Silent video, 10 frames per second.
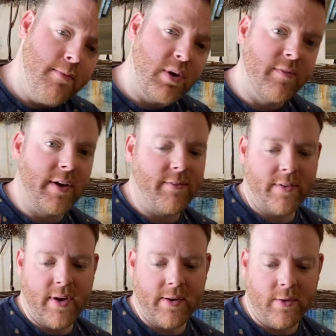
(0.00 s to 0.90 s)
Perfect for
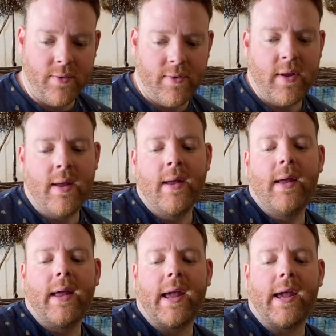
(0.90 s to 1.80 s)
tunnels
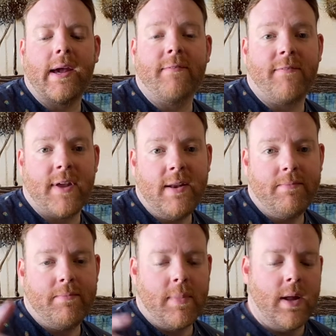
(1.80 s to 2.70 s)
and feet
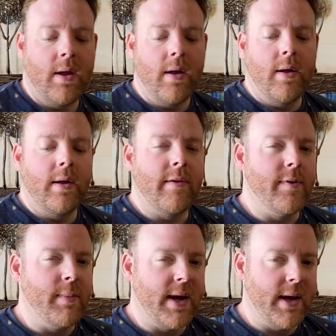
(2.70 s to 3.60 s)
if
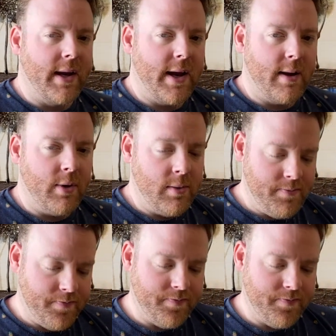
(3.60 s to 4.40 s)
you're making an animal.